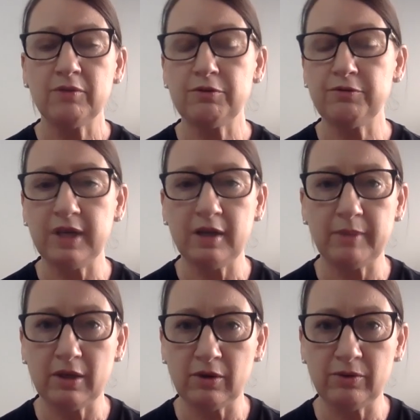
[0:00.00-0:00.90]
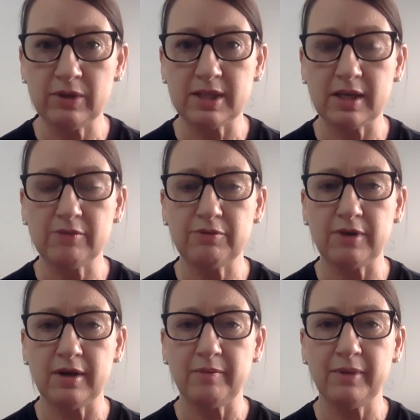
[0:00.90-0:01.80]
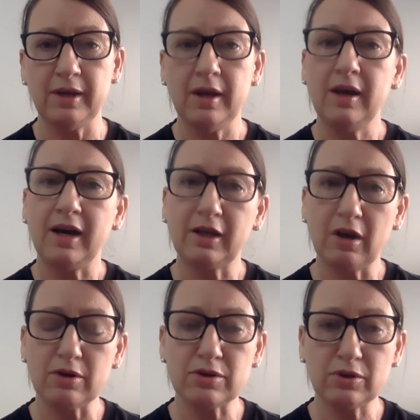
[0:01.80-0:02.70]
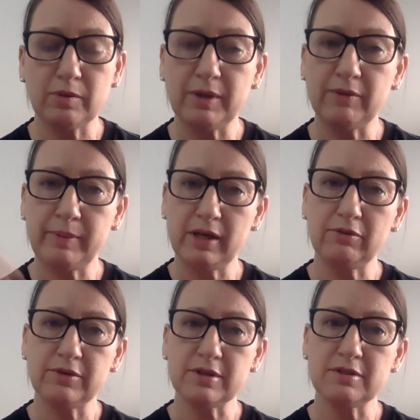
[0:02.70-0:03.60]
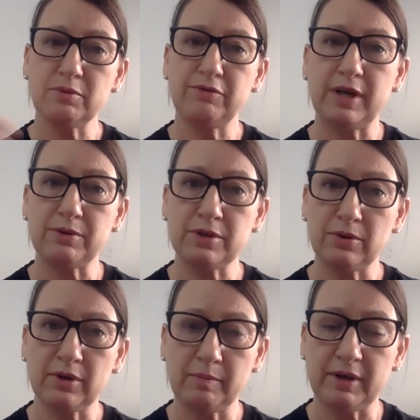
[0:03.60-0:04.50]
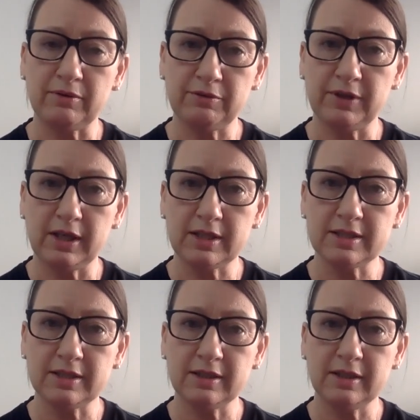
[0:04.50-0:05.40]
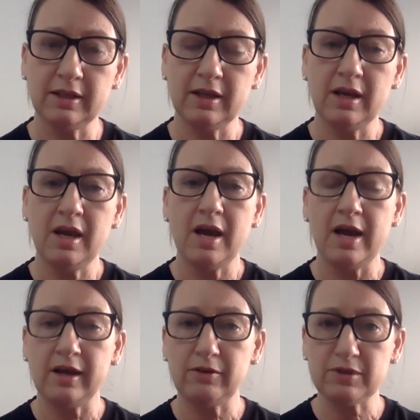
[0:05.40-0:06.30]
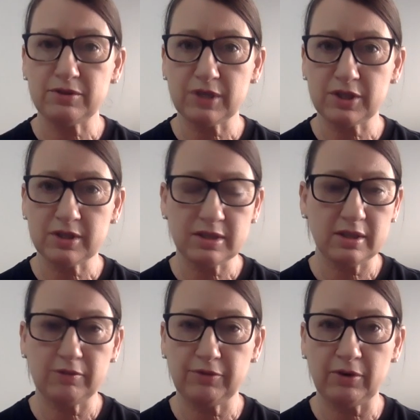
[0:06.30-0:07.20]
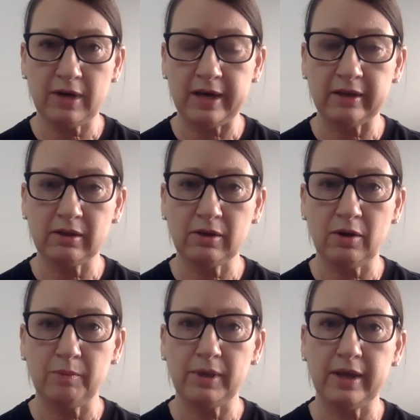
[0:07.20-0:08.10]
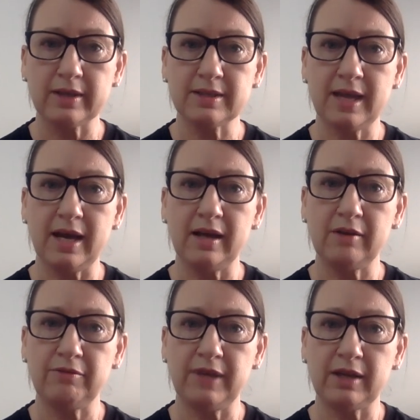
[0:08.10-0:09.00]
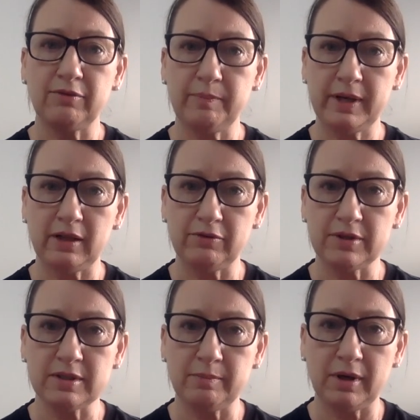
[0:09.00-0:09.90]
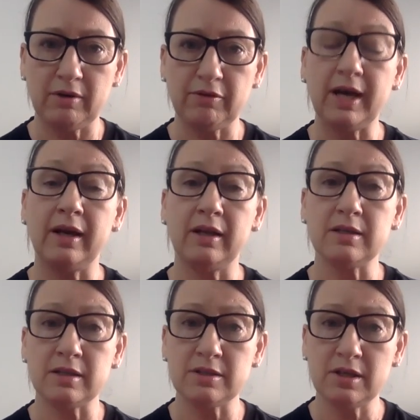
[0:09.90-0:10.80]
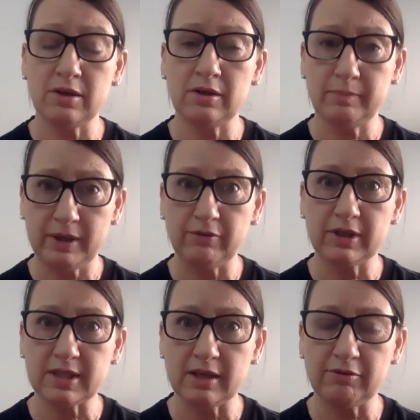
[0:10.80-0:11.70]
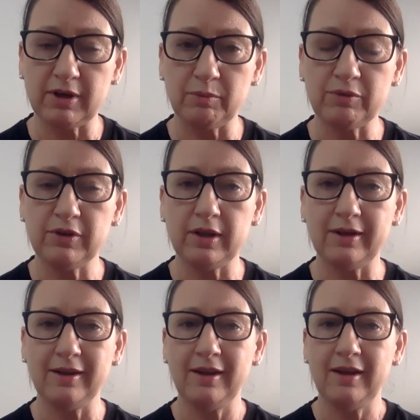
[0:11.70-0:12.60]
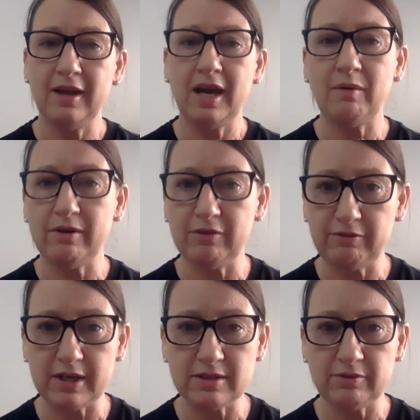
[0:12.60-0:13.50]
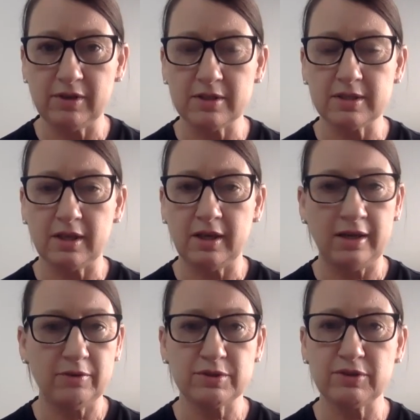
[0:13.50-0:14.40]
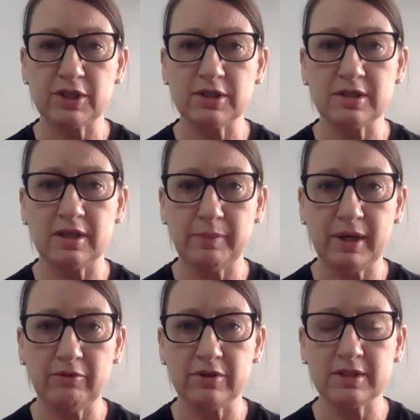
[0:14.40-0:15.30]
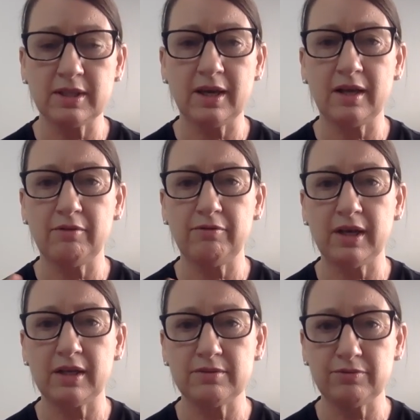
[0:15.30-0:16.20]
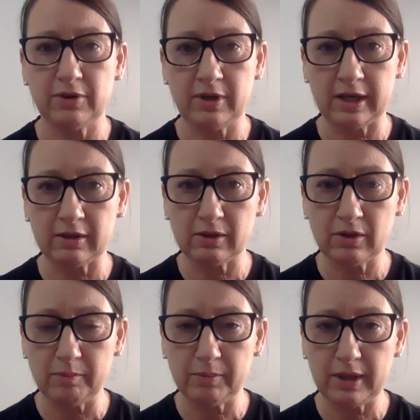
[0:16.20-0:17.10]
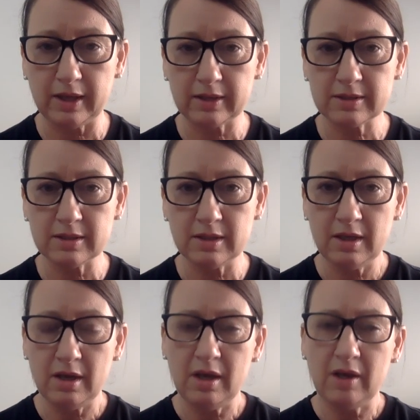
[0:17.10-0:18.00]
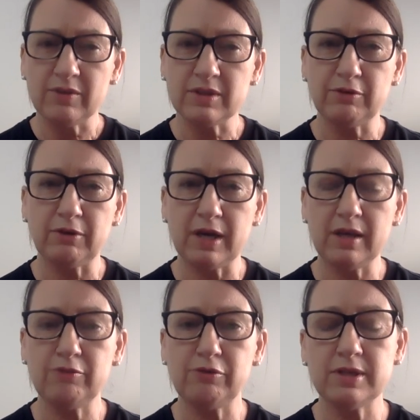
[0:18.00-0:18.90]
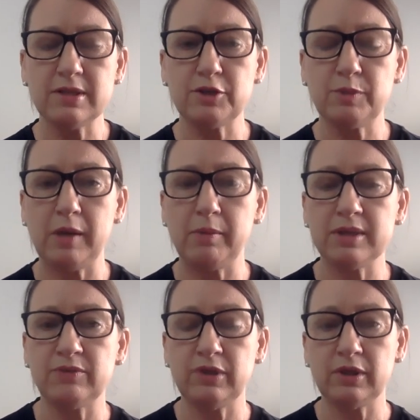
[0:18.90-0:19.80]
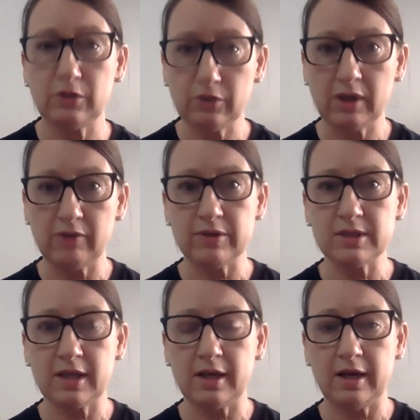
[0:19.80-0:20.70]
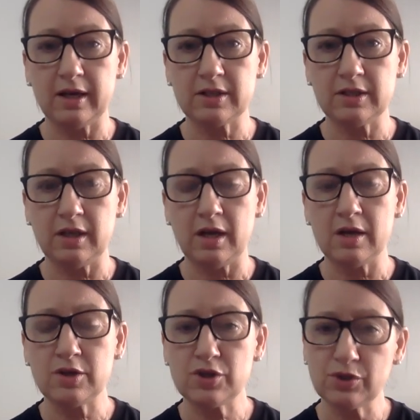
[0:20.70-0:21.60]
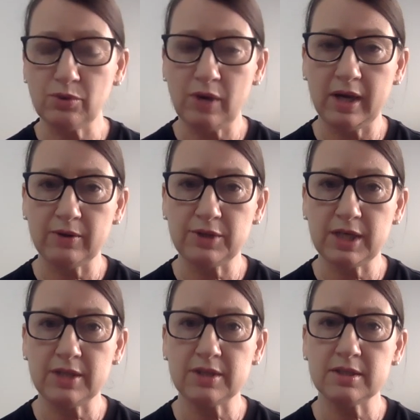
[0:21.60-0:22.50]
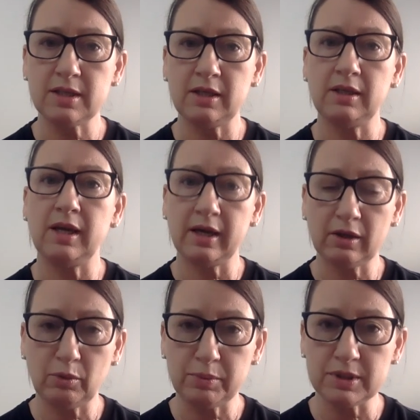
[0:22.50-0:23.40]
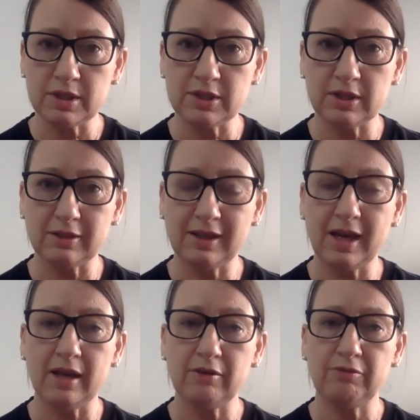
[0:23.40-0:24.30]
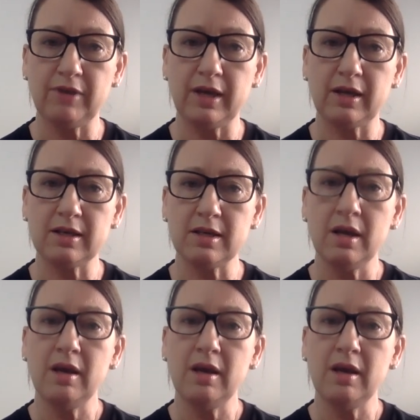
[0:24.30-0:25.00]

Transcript: The feet are my honorary diaphragm. I can't talk about the pelvis without talking about the feet. Any restrictions in the foot or ankle complex can affect the pelvis above and, in turn, the pelvic diaphragm within. However, vice versa, any restrictions in the pelvis can affect the foot and ankle complex. There's a variety of research papers that look at this connection and show how changes in the ankle position can affect